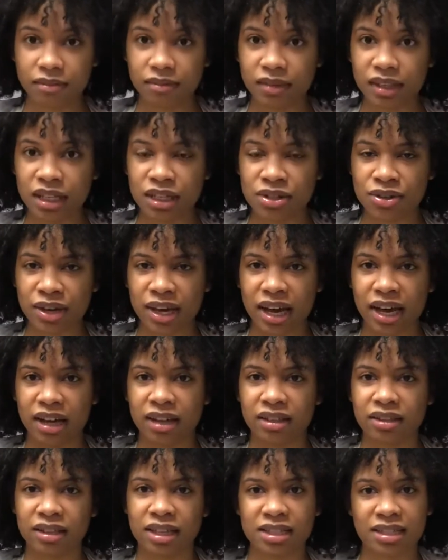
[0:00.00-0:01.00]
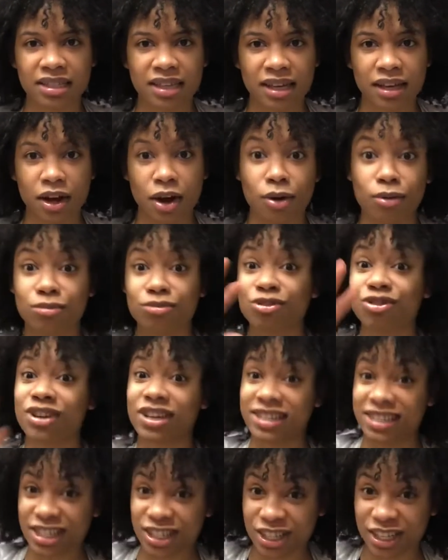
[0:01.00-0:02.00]
So yeah, let's get,
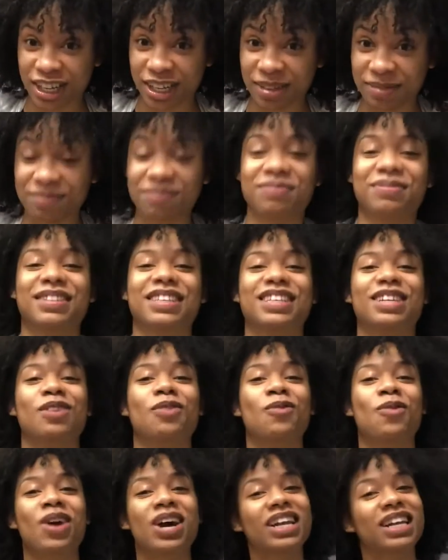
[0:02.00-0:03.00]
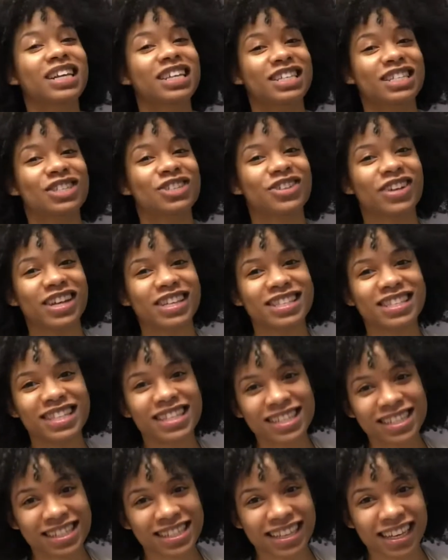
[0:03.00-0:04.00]
transitioning. What is
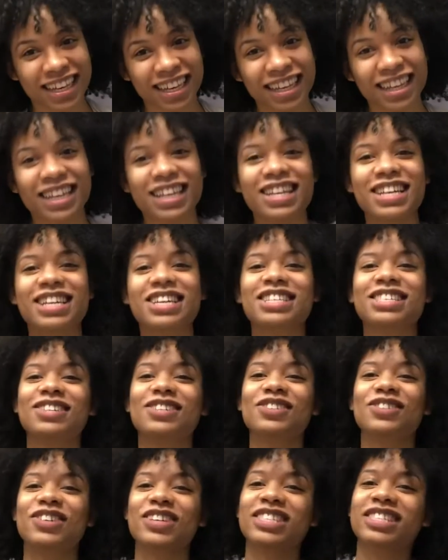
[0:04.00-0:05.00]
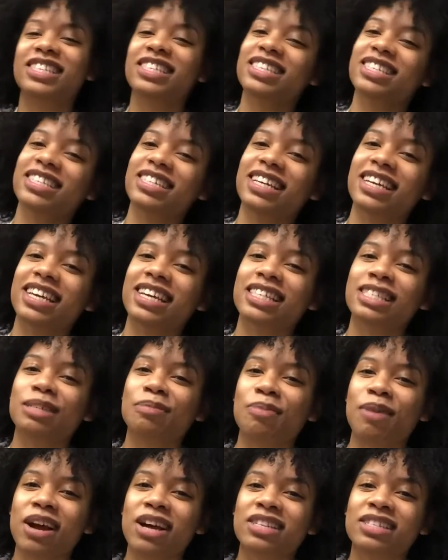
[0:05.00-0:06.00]
transitioning? So transitioning is the
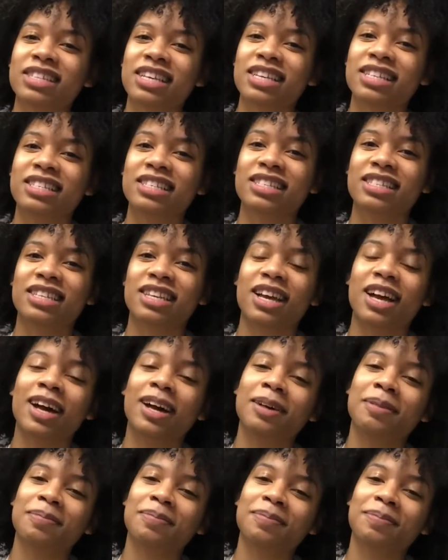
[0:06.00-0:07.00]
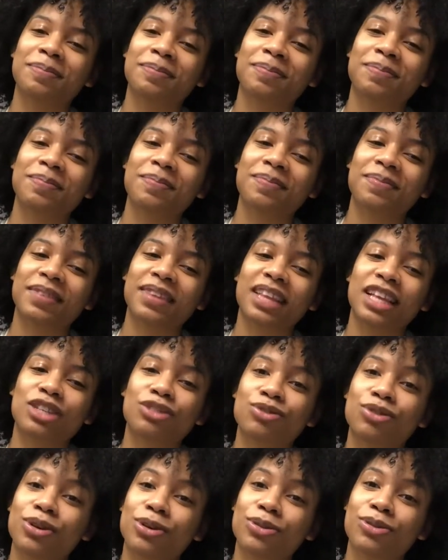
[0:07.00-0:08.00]
process that you
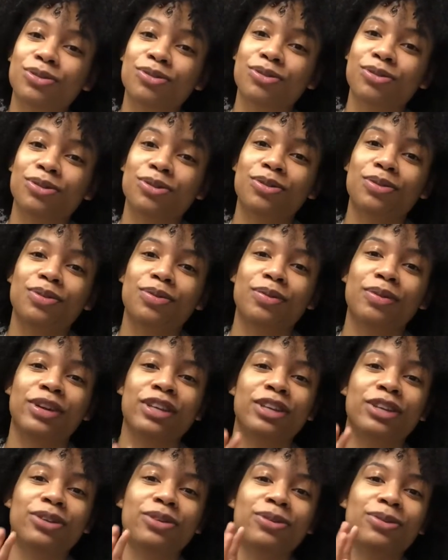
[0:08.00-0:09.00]
go through when you